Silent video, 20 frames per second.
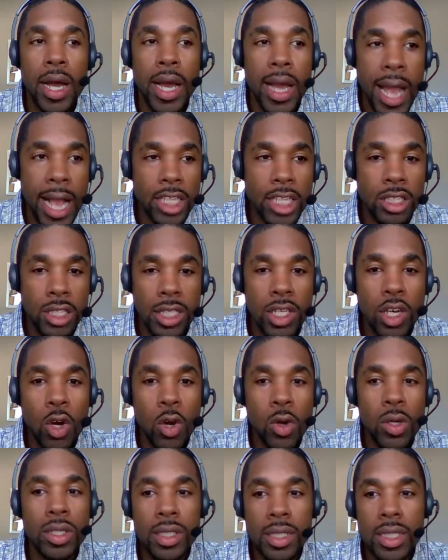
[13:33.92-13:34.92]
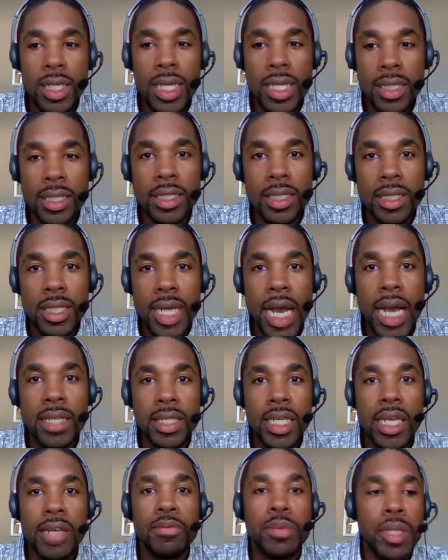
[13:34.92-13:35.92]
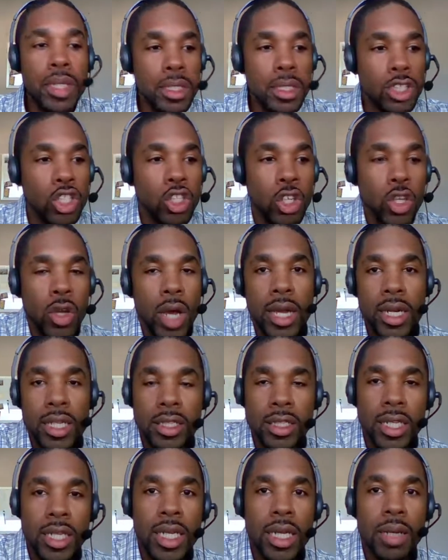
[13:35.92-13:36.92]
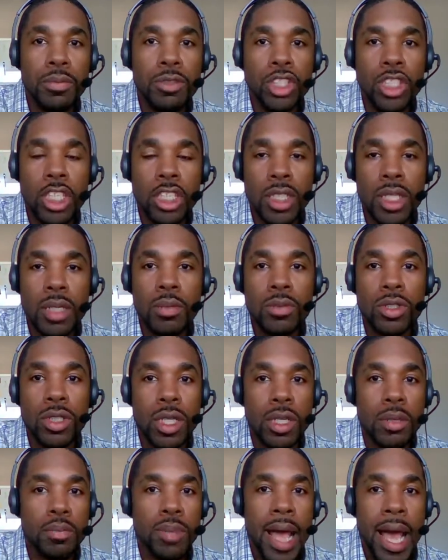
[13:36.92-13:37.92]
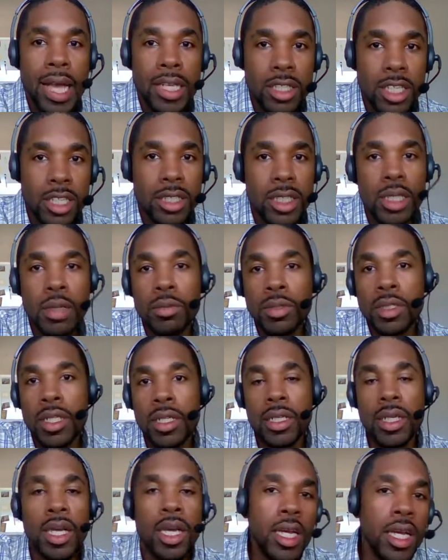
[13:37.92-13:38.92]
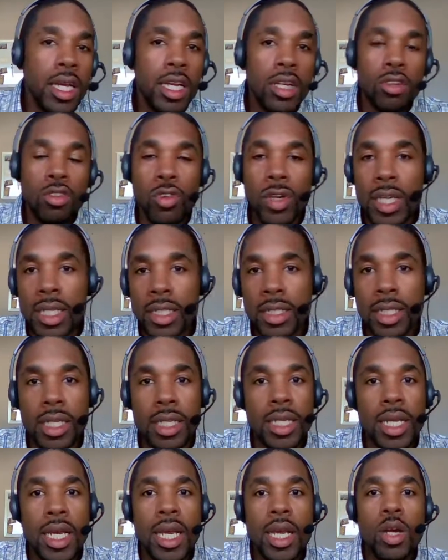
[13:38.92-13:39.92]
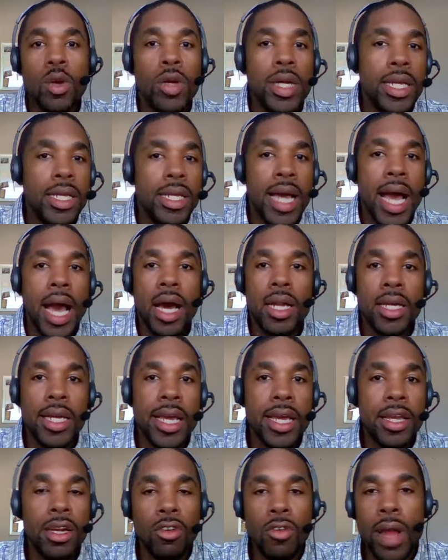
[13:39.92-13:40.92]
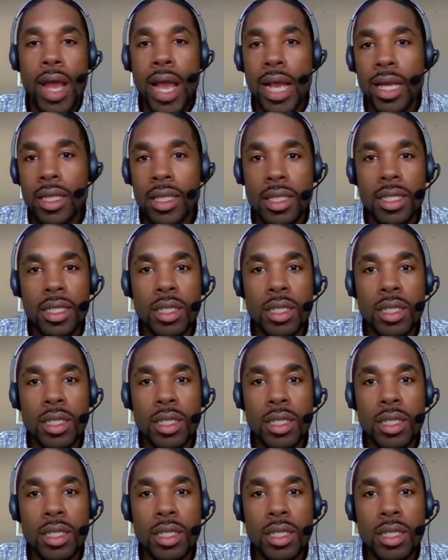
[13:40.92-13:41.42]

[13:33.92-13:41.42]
actually go and dive deep and show you how to set up systems and pack systems and risks and how to interact,